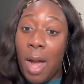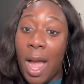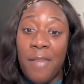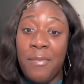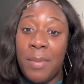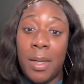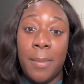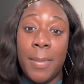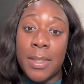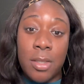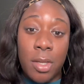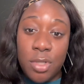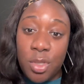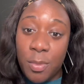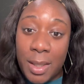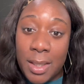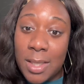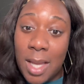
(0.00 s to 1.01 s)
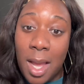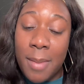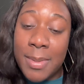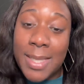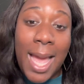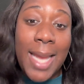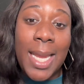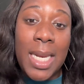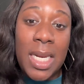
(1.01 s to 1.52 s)
I've been to Mexico so many
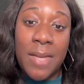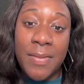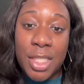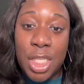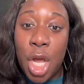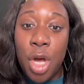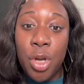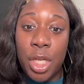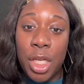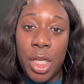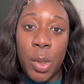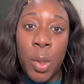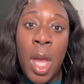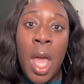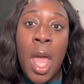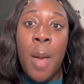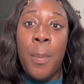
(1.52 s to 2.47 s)
times, I can't even tell you.